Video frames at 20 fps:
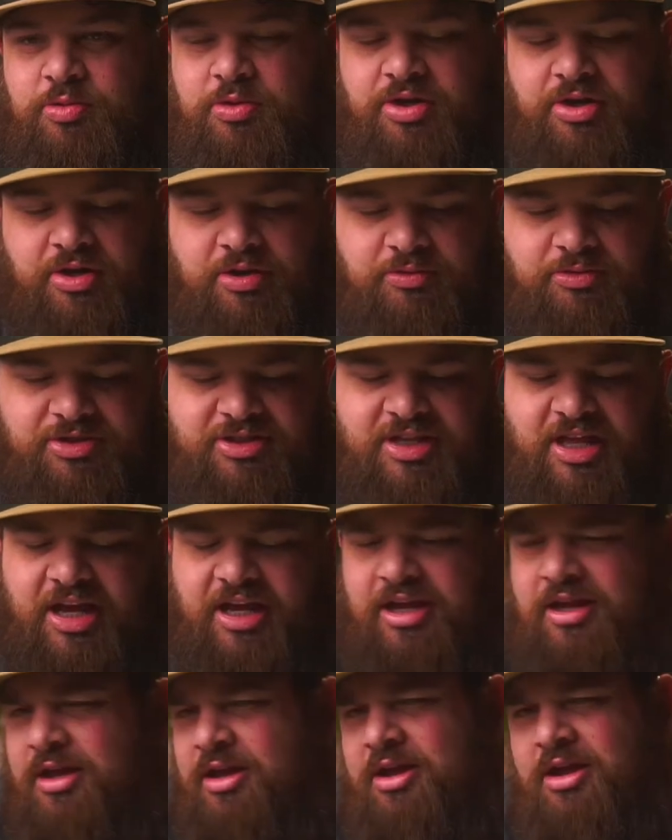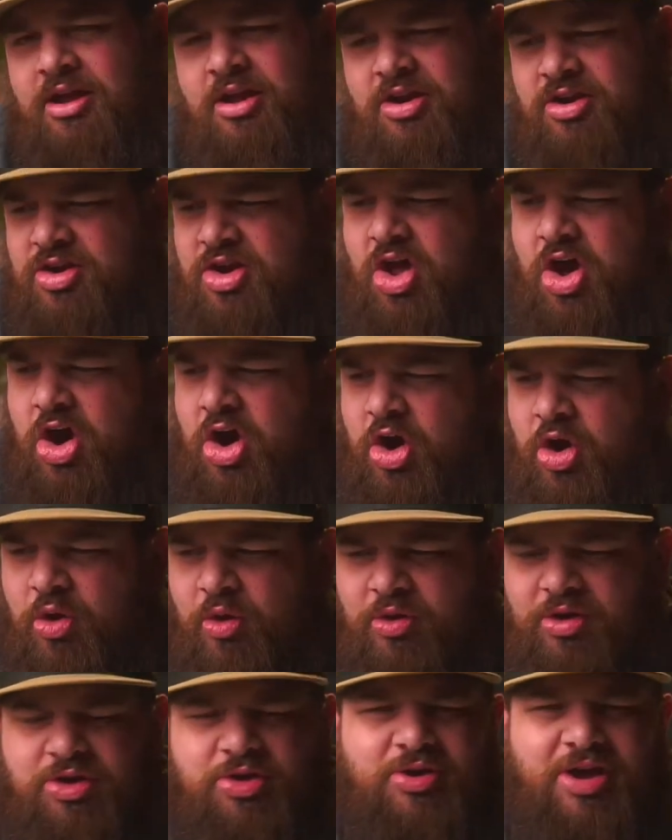Twitter and was like,
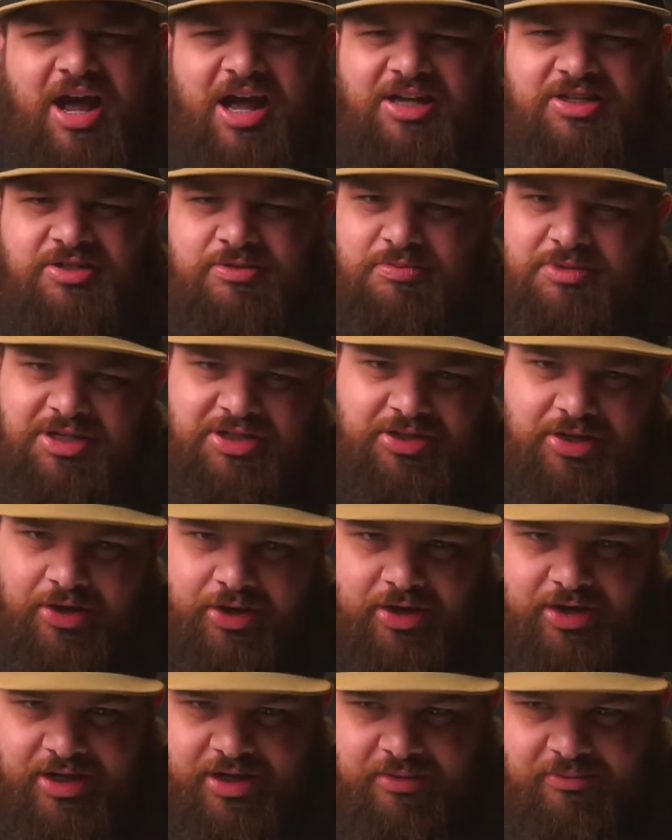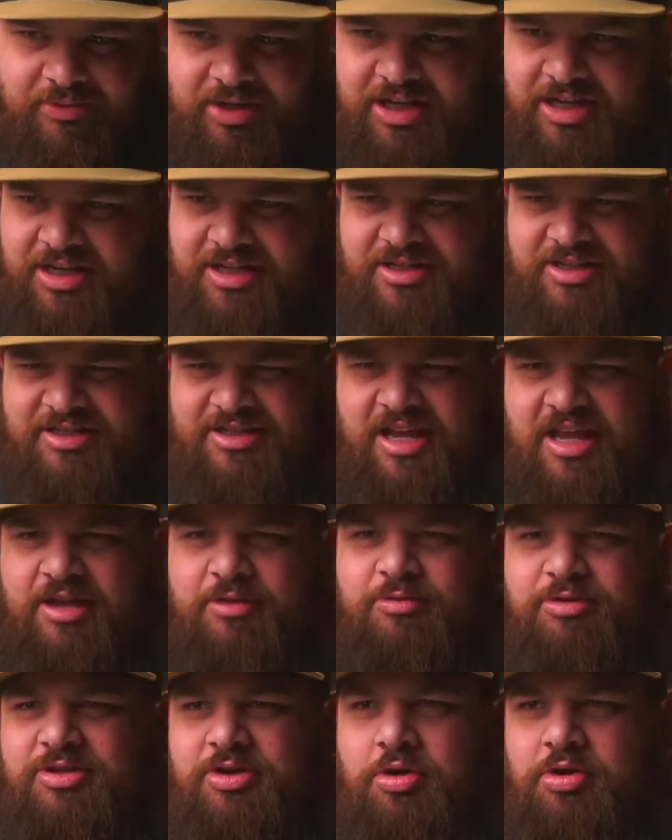no, you guys misheard him. He didn't say
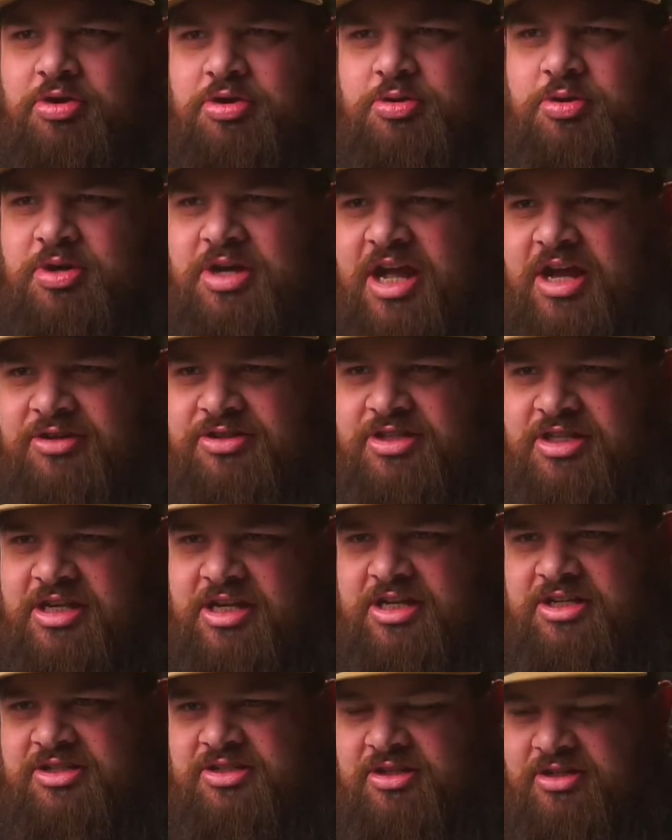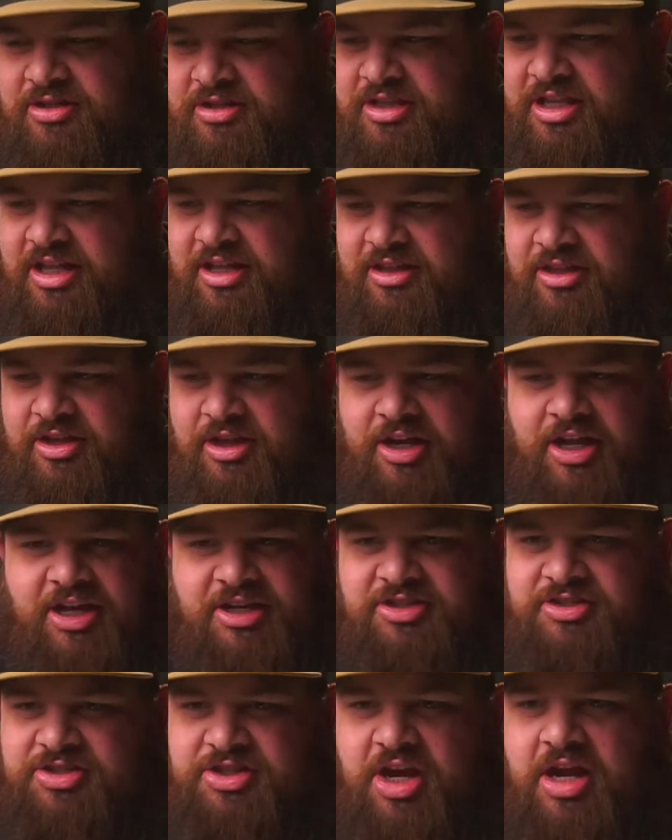he was going to announce the
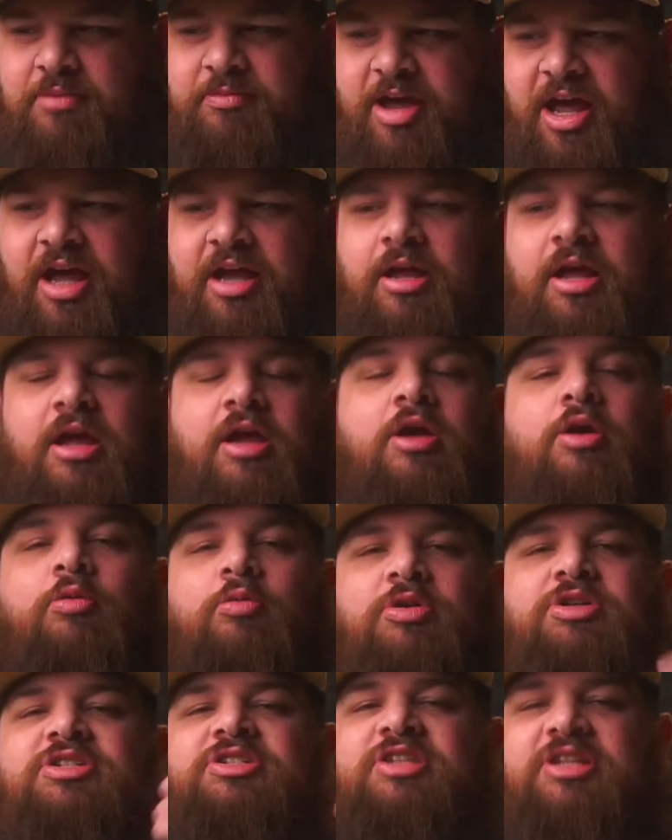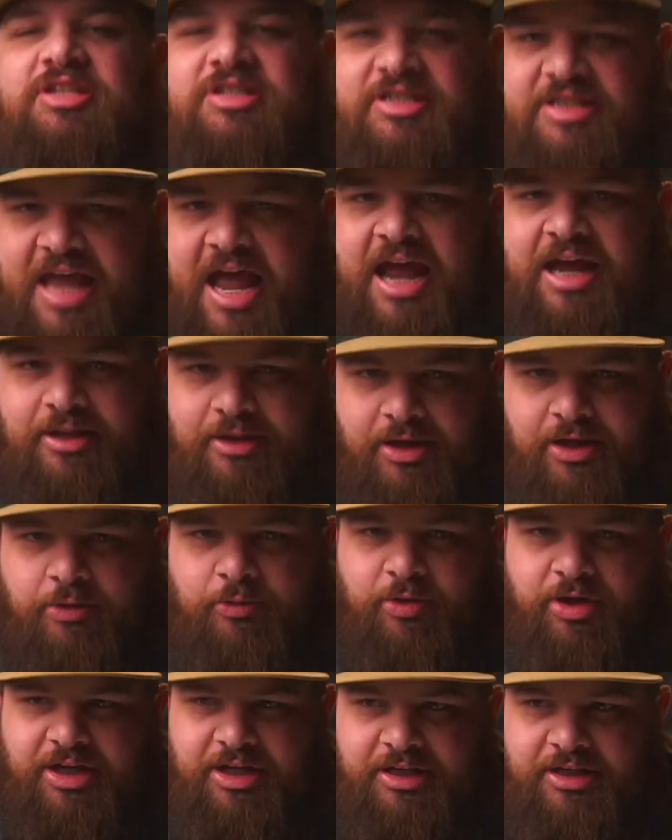next JMac, which is
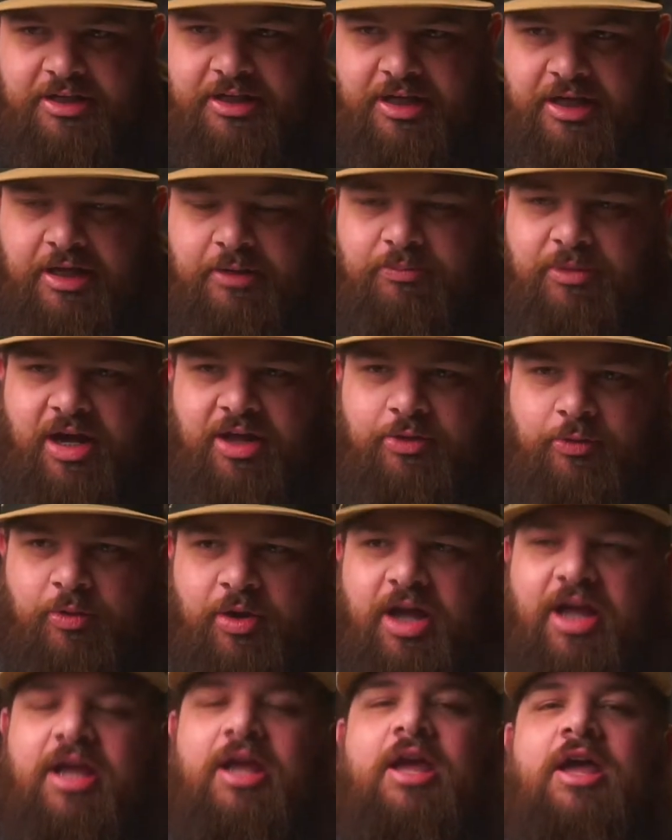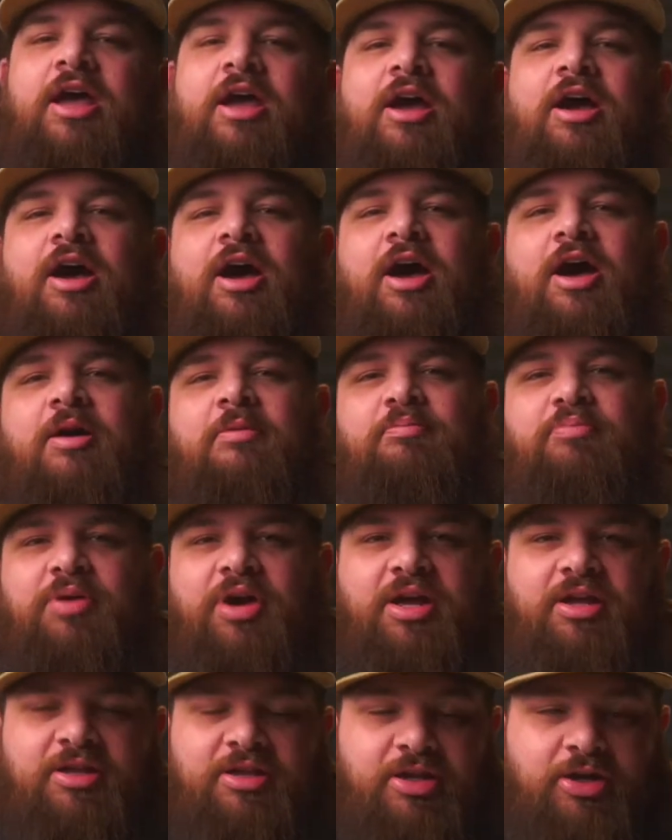exactly what he did, by the way.
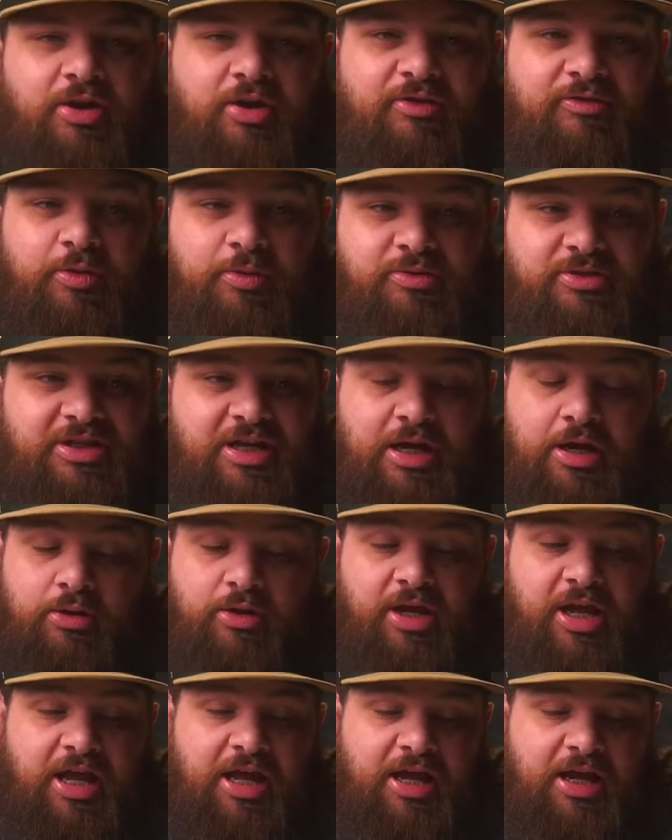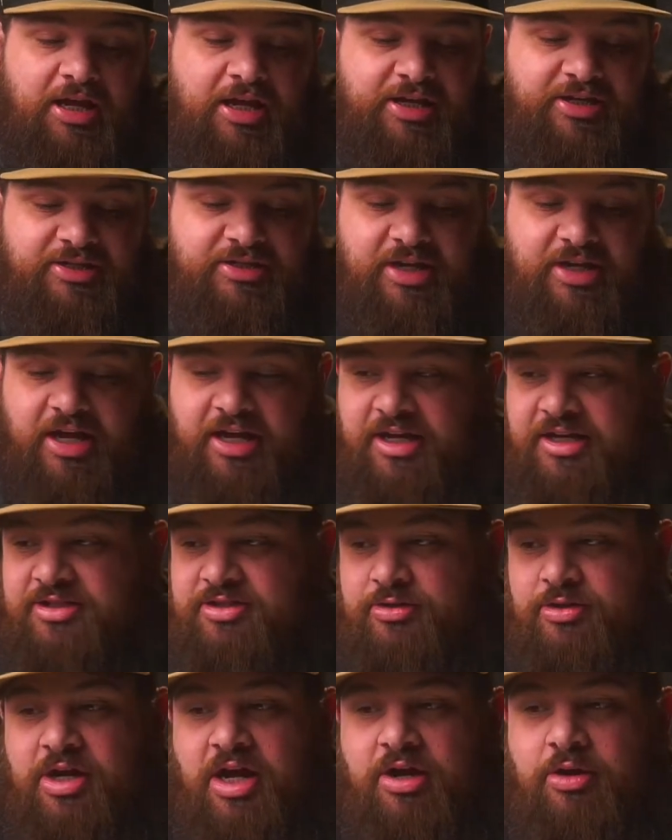But, everyone was like, okay, I
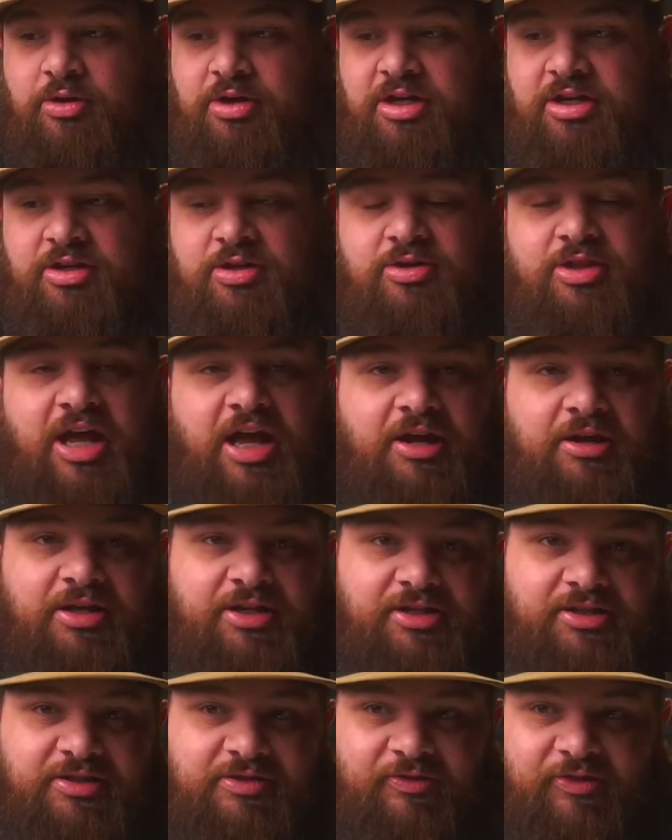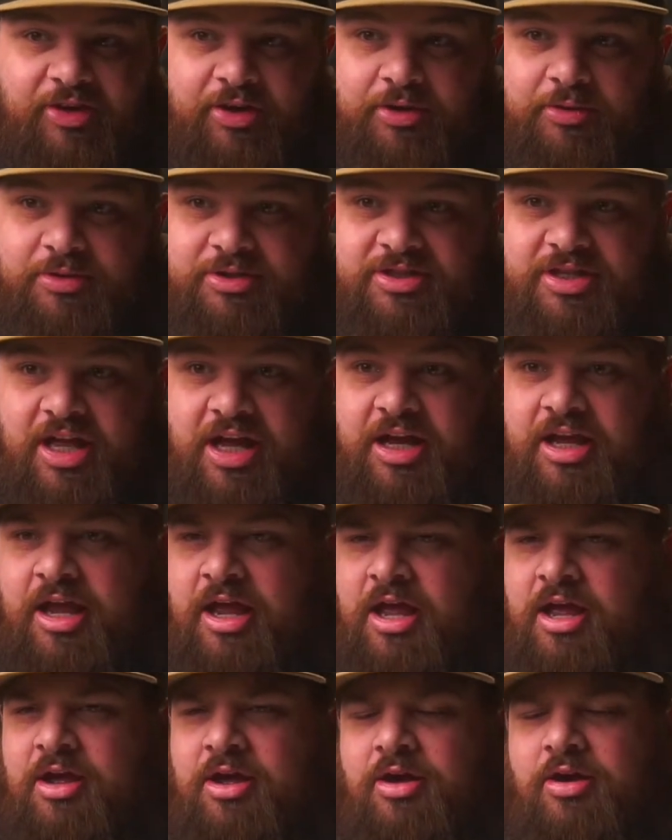guess they're not going to do that, because Phil was
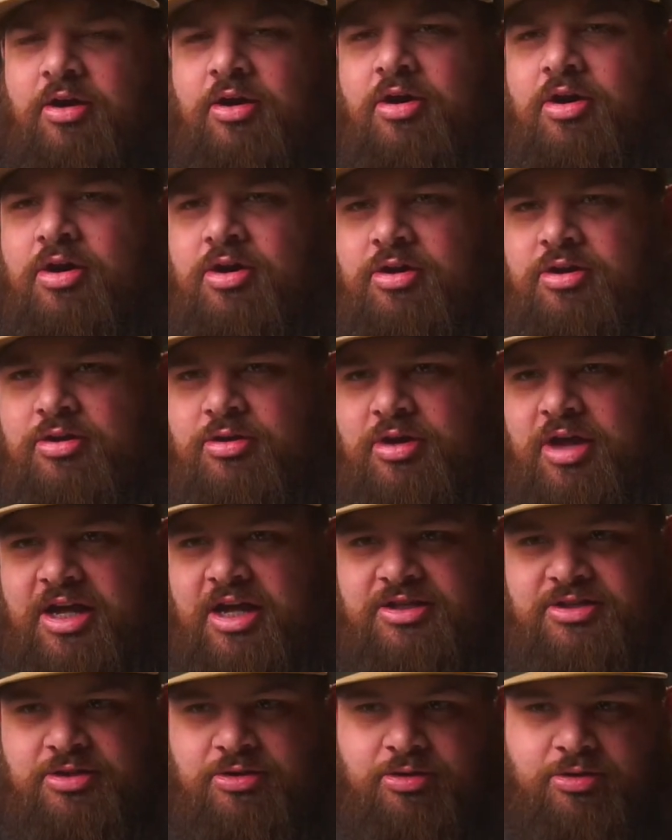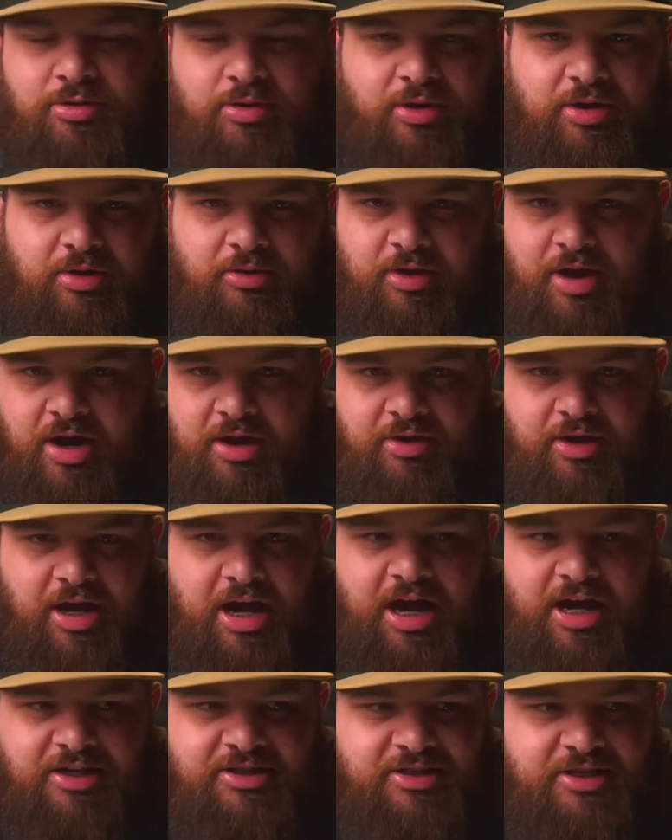like, oh, you guys are throwing around
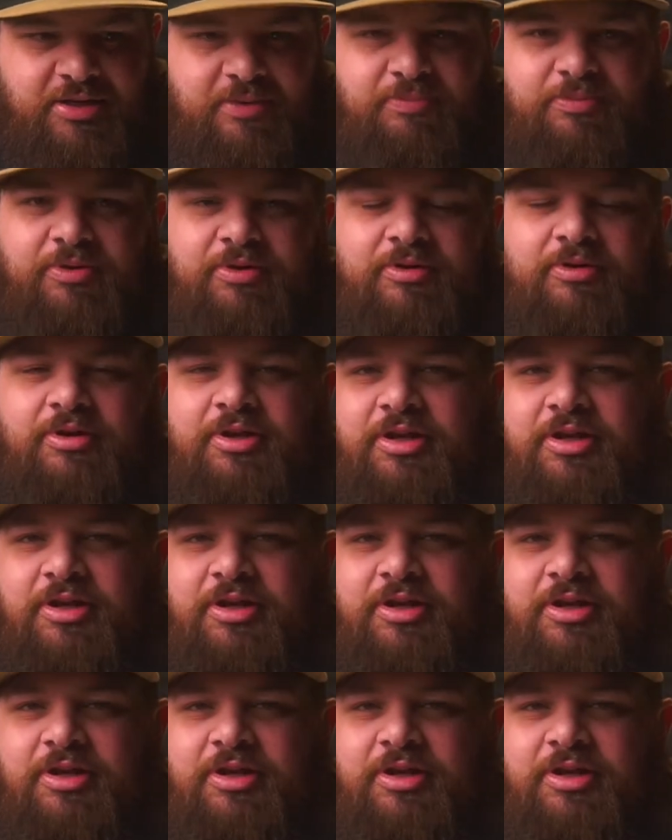gossip.